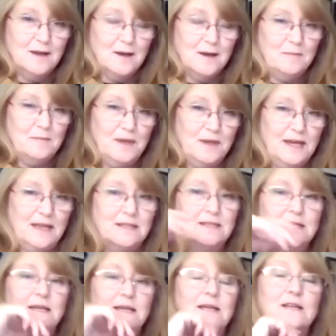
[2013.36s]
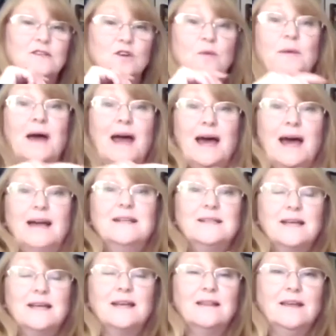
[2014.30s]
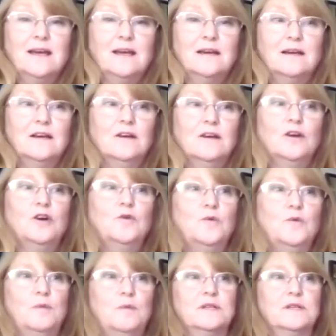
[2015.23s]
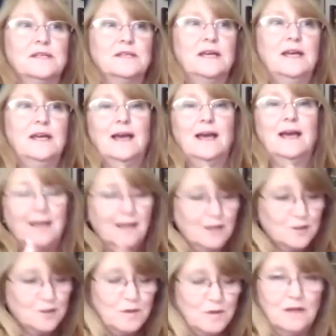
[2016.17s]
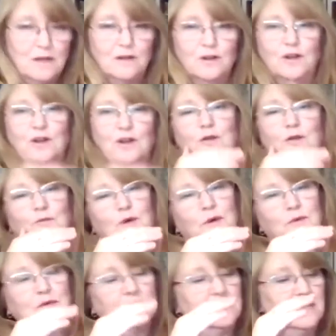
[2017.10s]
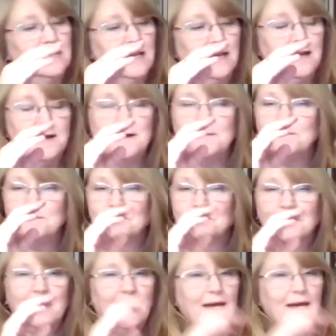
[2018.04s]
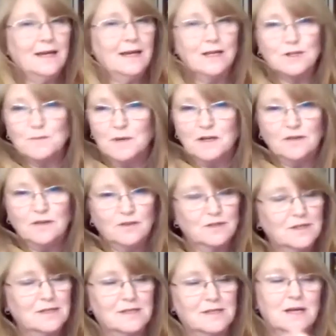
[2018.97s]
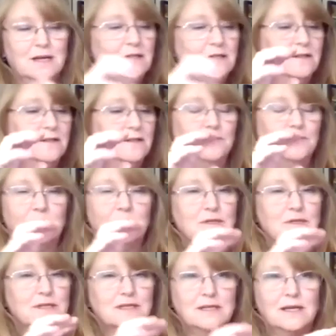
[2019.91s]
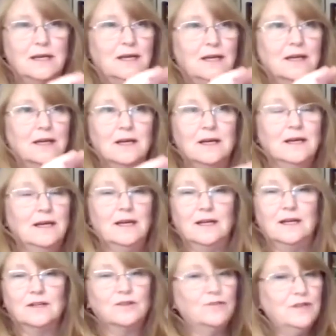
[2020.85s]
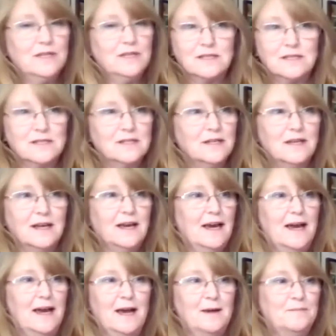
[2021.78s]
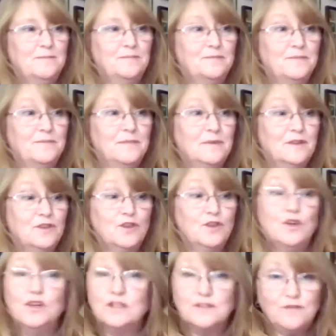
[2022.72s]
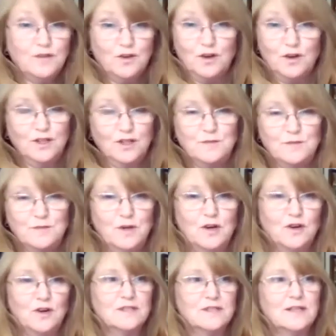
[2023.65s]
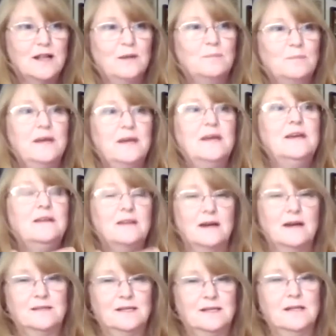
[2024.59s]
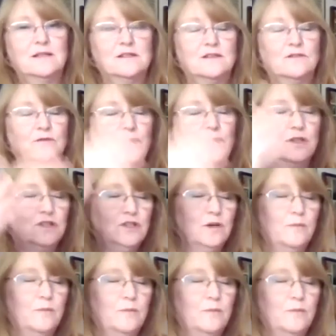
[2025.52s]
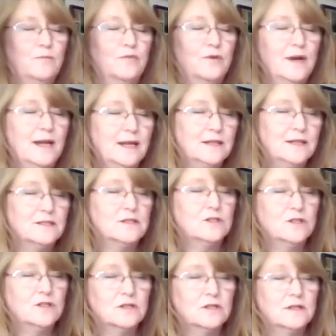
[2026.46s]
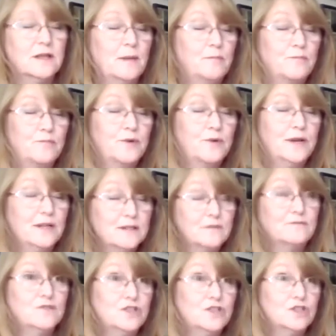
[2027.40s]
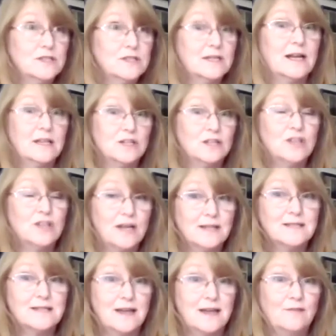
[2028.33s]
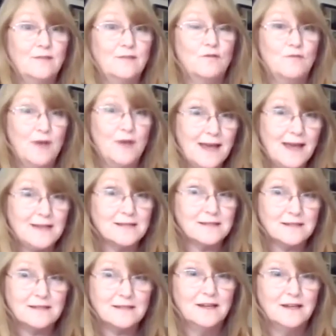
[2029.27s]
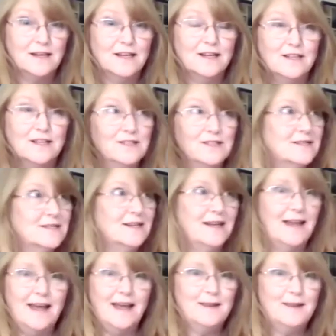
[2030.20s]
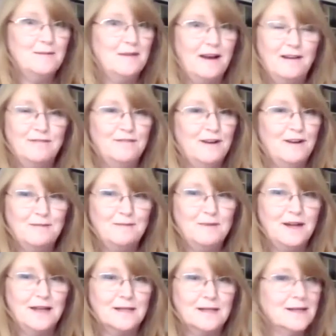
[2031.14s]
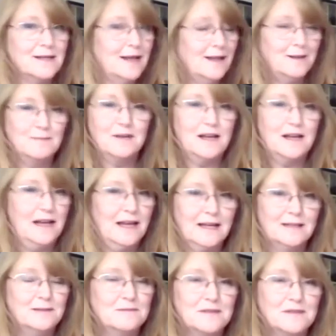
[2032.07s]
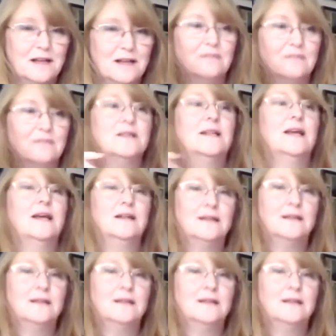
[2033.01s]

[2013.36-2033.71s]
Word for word: begin to ease up. And I think we will see engagement in learning, we will see engagement and understanding, we will see increased um, thirst for knowledge because there'll be that sense of which you brains just their brains have just had a chance to have a rest just let them have five minutes let them collect themselves and then